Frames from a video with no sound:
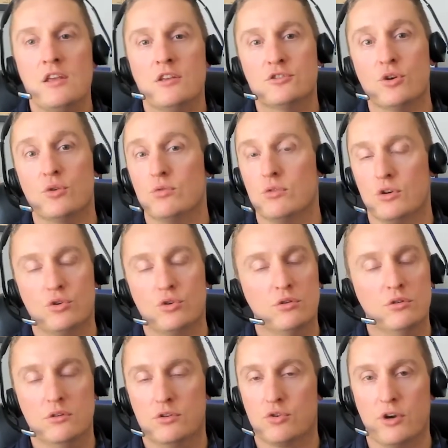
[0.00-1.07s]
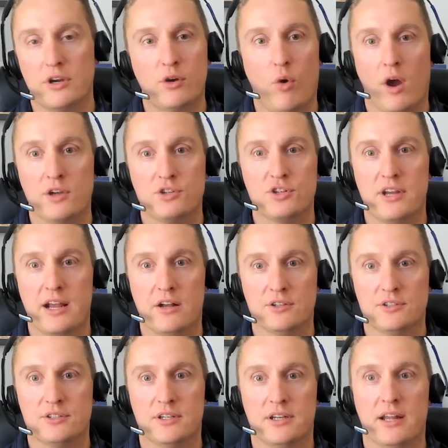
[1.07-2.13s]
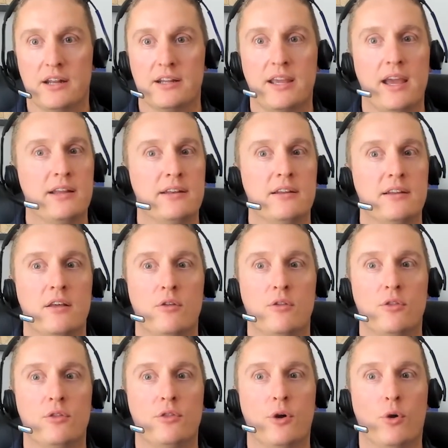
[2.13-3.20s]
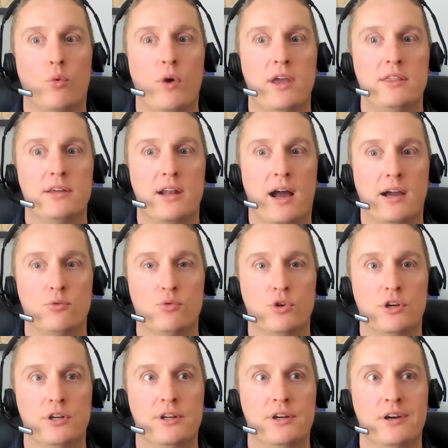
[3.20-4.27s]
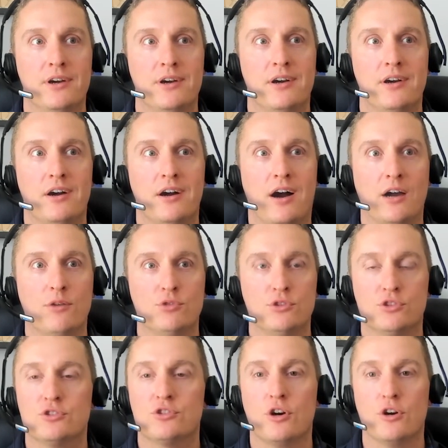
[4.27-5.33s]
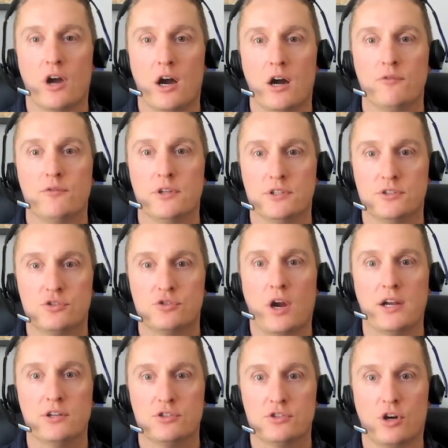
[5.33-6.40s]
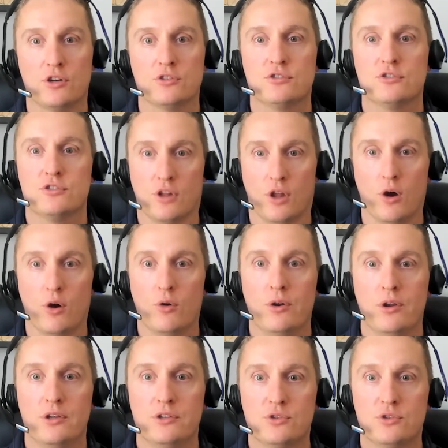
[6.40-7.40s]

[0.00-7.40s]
So great question, Allison. And again, the way that I would start off is try to start slow.